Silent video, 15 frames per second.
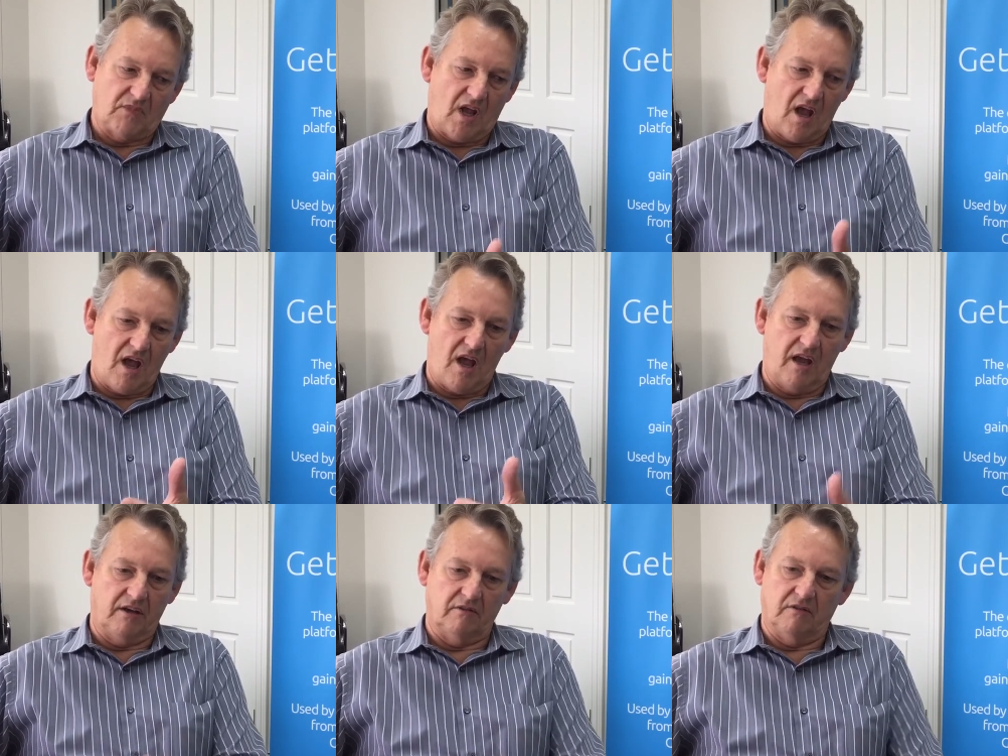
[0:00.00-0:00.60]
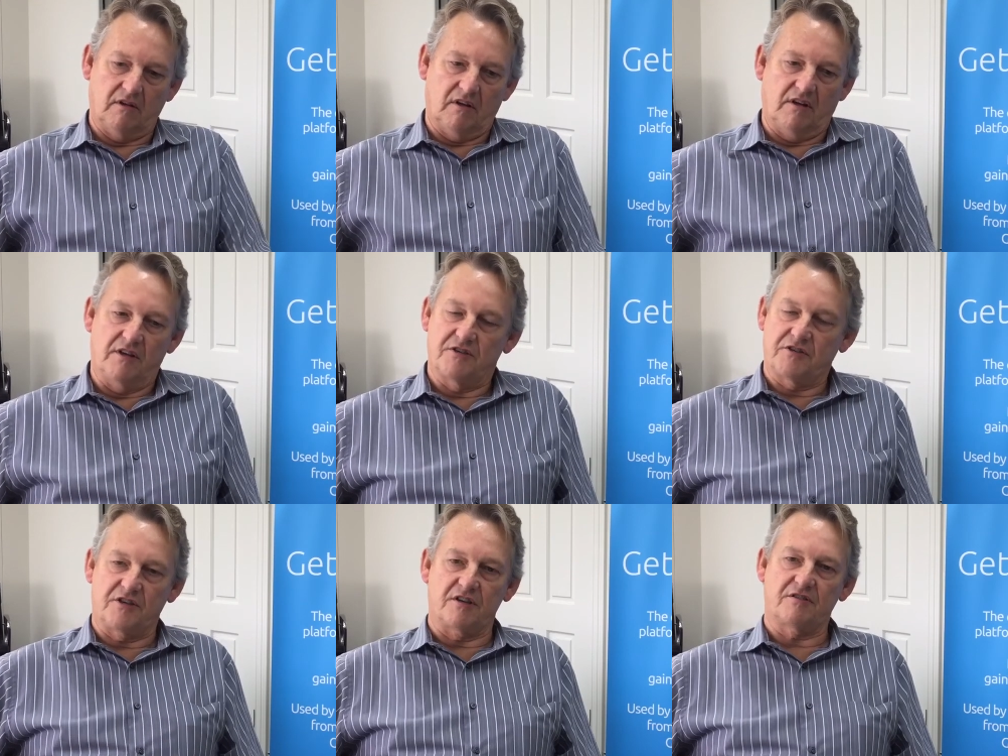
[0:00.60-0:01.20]
And
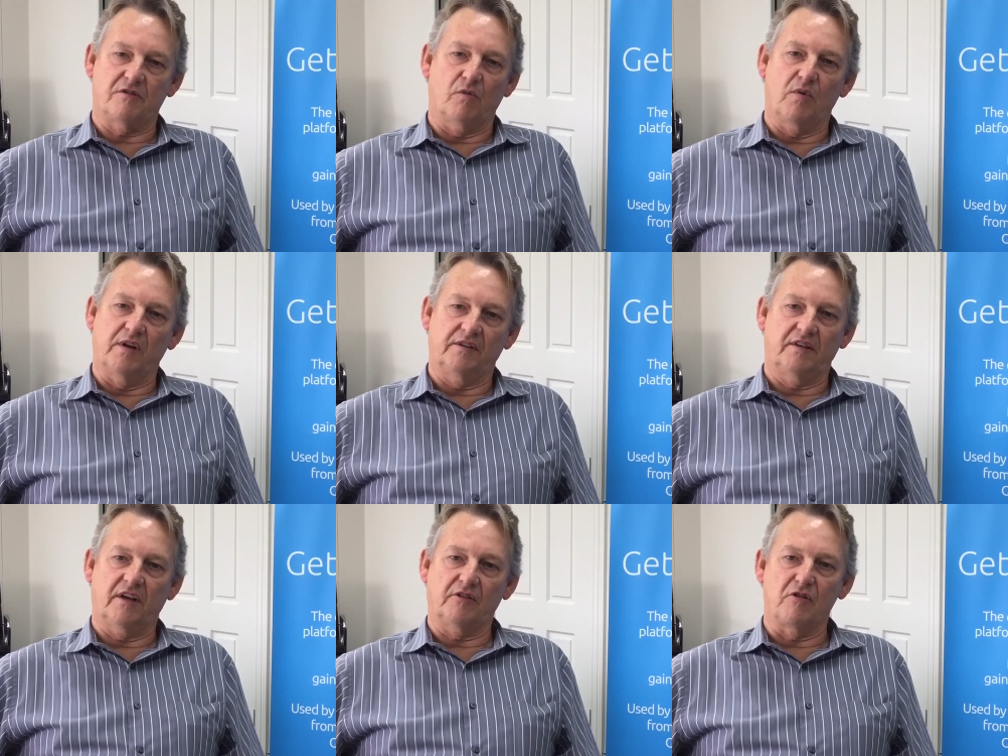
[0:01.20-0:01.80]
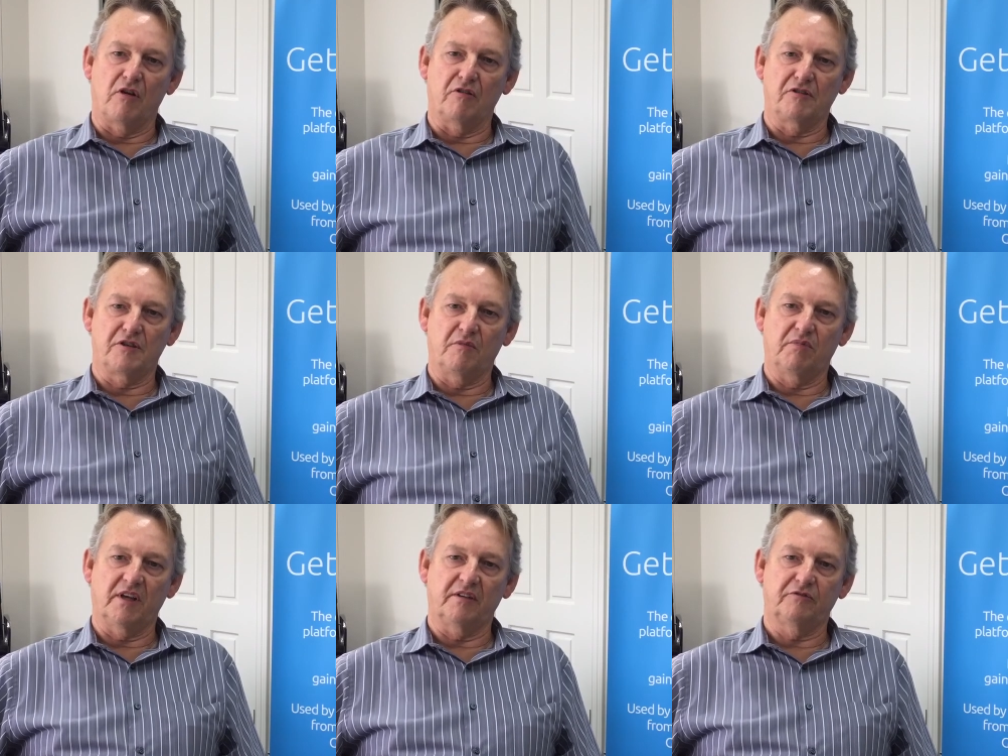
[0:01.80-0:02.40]
it's just the one technology
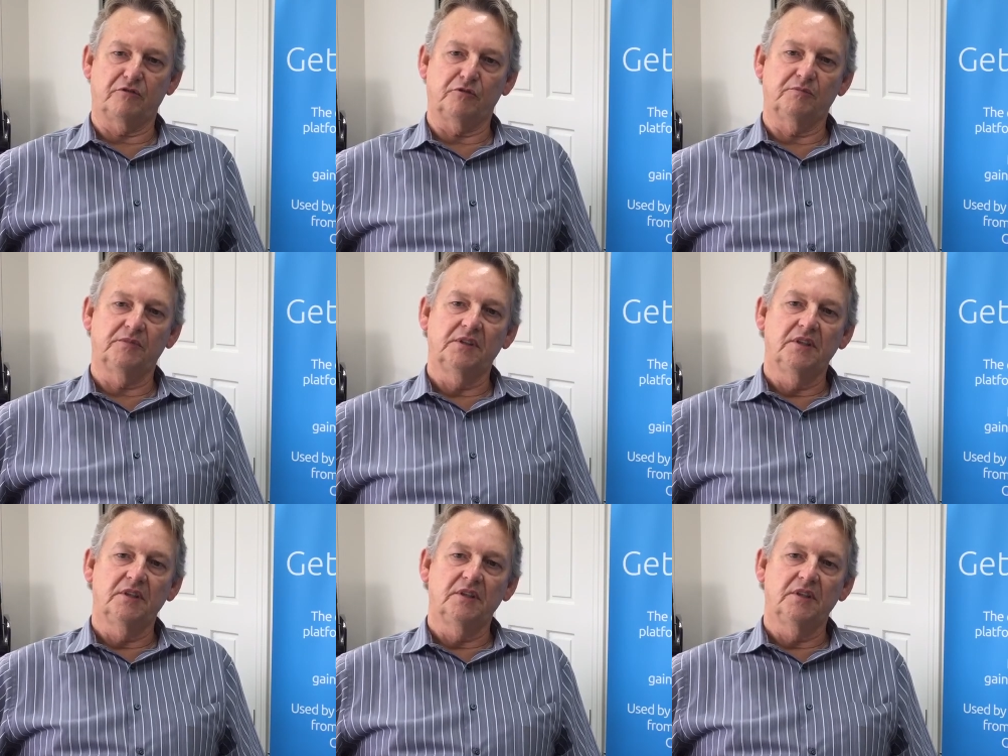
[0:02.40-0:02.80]
platform.